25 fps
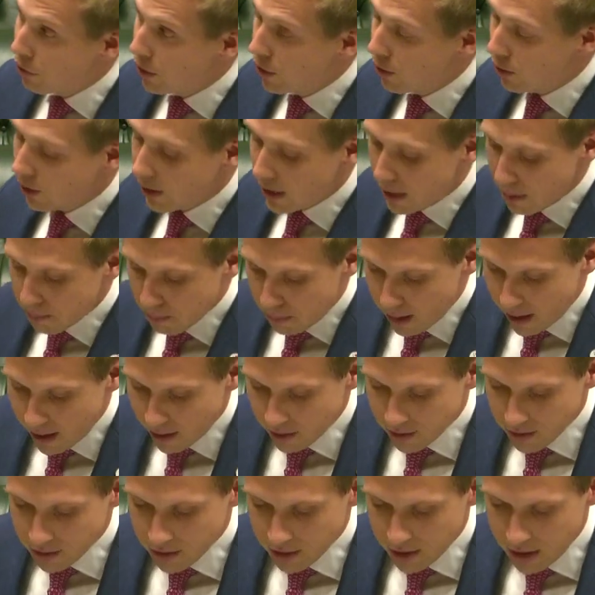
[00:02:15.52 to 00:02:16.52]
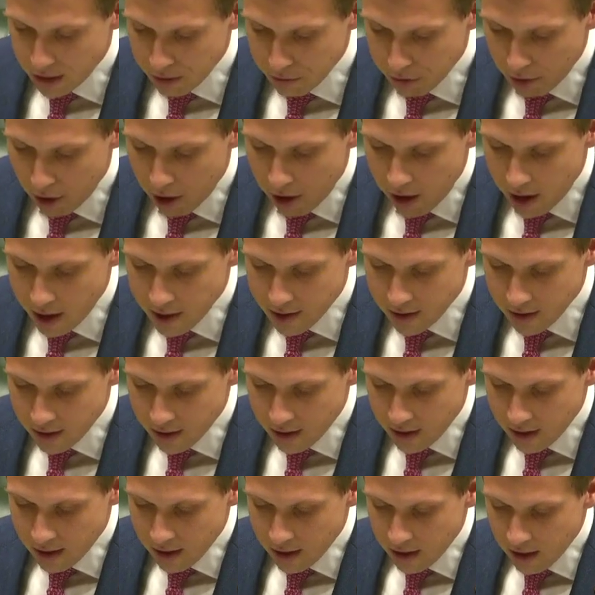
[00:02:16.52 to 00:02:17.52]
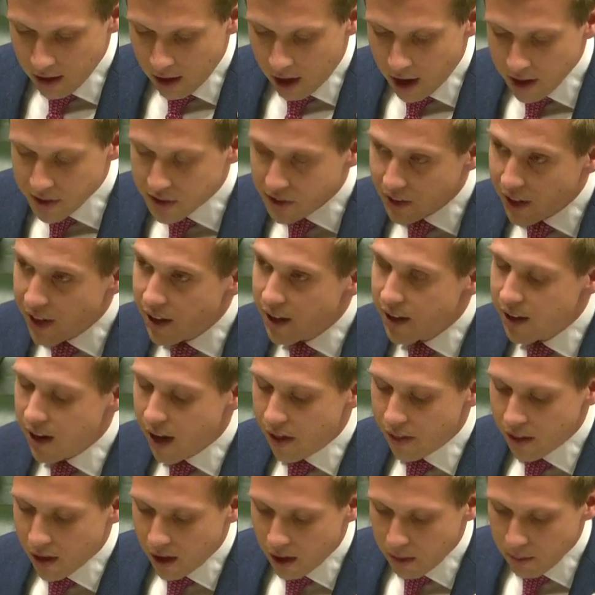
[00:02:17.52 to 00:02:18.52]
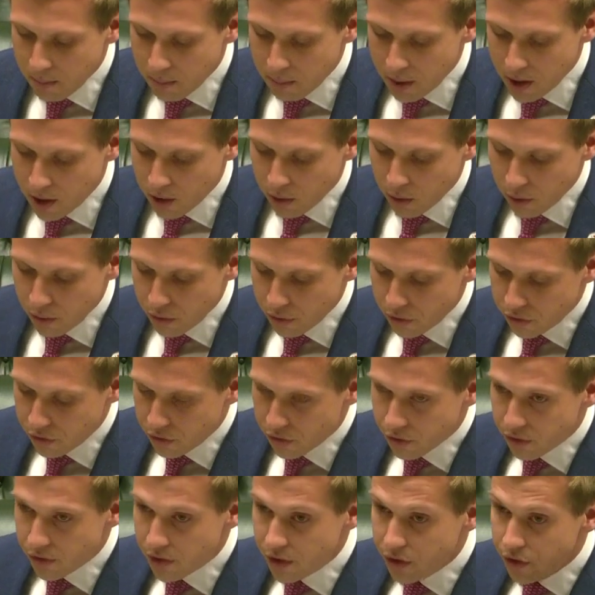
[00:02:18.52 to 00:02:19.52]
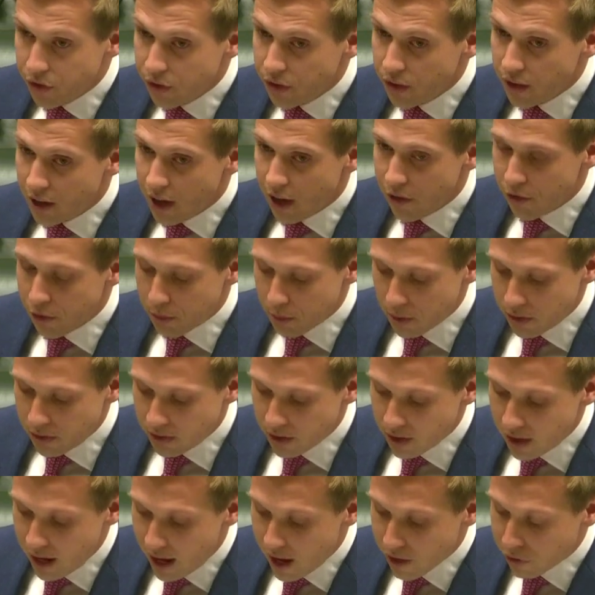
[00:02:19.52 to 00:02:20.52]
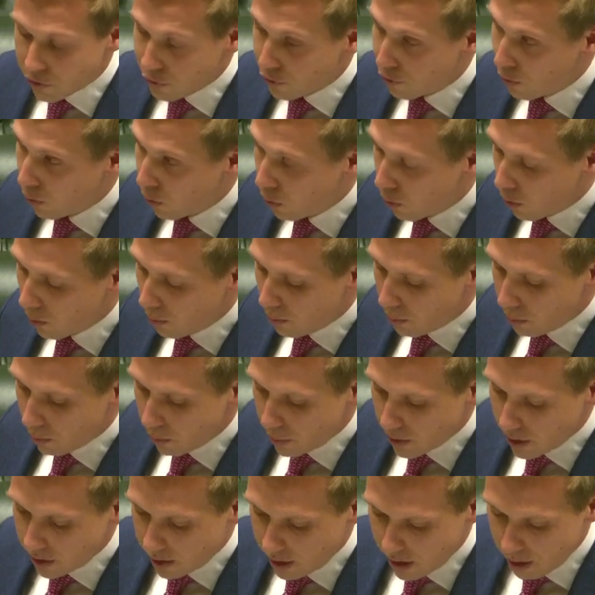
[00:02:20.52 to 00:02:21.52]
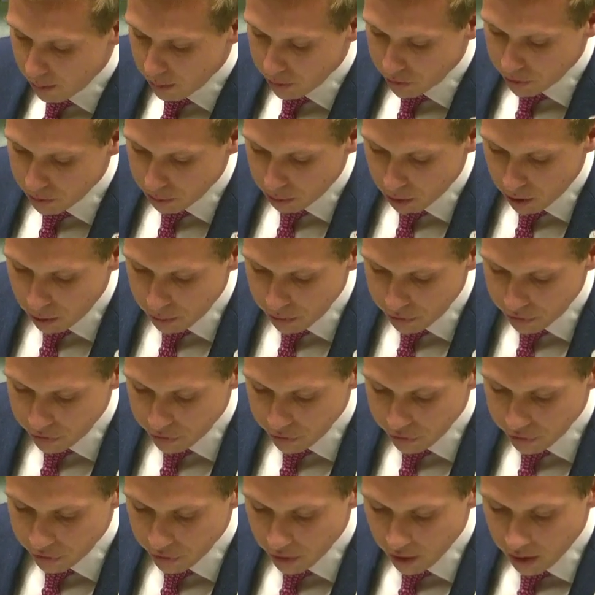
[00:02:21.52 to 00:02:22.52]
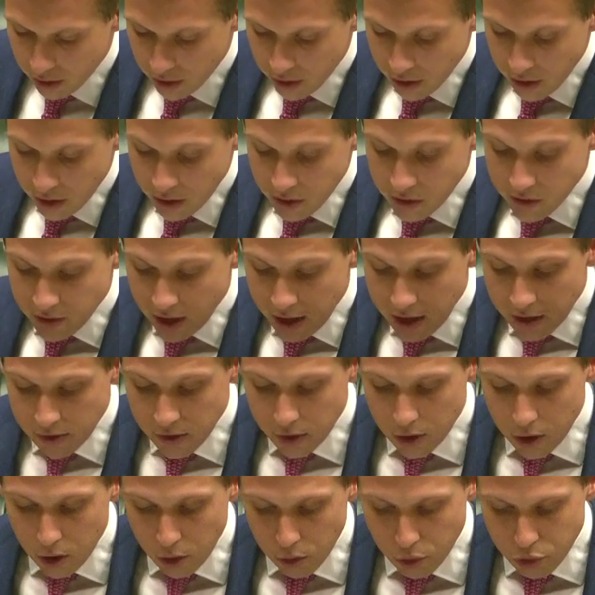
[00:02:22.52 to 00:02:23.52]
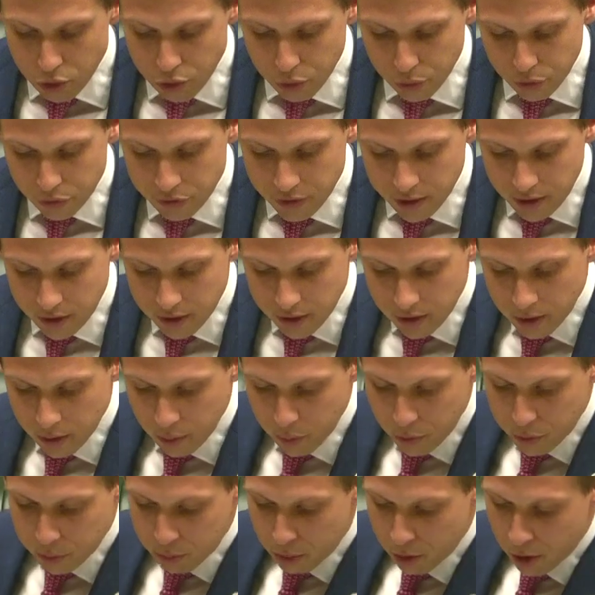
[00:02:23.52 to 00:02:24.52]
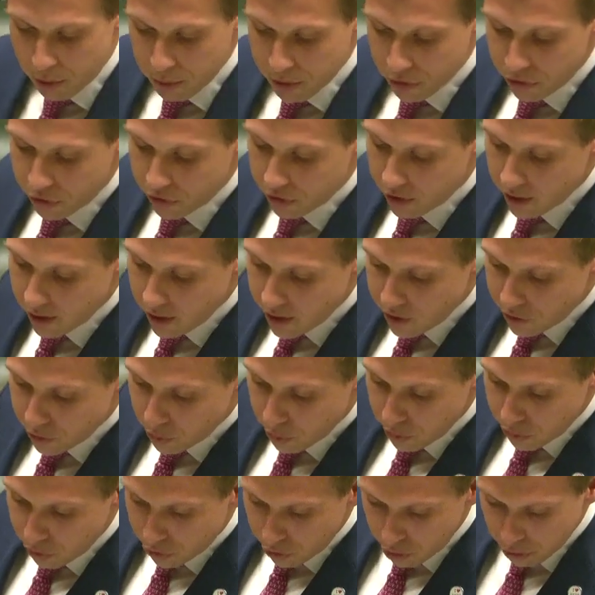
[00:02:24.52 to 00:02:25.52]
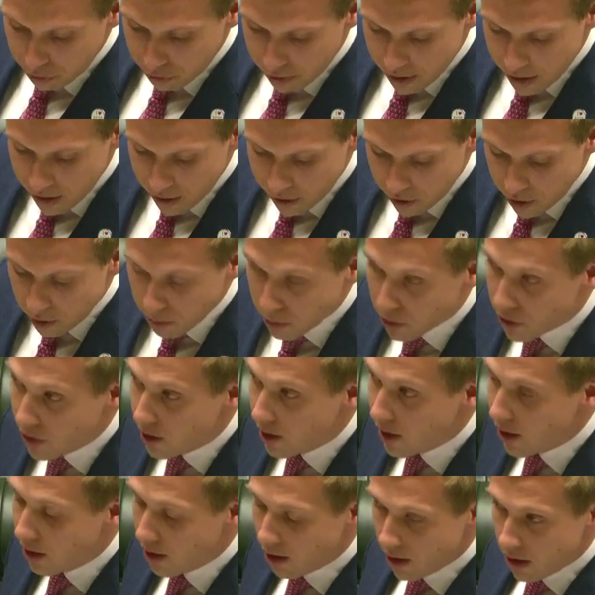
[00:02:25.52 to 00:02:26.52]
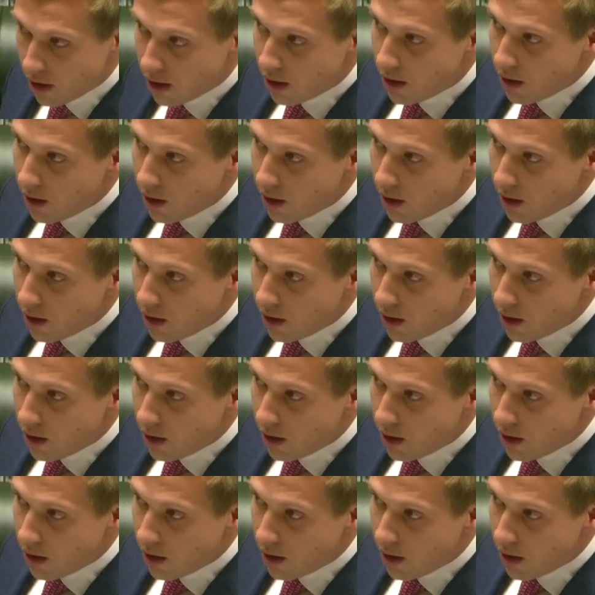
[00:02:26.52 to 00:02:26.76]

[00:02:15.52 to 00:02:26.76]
a real impact in Ryde. I say another because this is a government that has form when it comes to promises. Take the cultural centre that was promised to Eastwood's Korean community.